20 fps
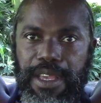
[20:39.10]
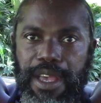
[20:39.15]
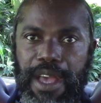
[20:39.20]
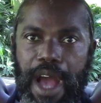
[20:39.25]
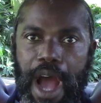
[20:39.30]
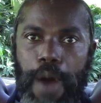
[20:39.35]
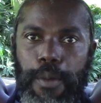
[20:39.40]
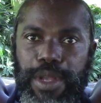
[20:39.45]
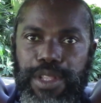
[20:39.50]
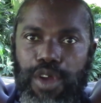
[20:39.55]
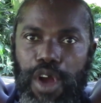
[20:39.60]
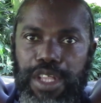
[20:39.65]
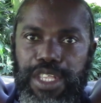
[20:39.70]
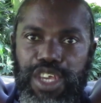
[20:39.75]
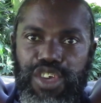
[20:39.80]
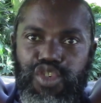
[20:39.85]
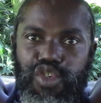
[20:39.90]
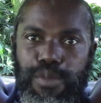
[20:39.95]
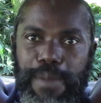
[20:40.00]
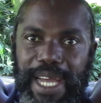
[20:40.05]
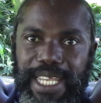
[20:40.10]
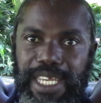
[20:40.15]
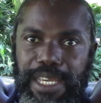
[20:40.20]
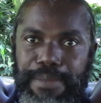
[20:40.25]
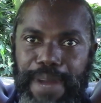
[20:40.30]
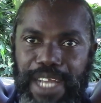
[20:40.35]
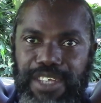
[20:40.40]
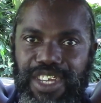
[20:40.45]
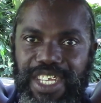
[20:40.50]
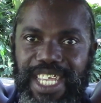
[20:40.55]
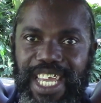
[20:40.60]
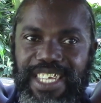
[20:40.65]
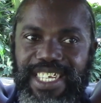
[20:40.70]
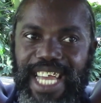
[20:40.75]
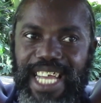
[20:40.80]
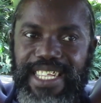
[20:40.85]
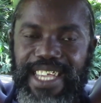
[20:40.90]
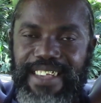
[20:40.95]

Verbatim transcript: and without the human imagination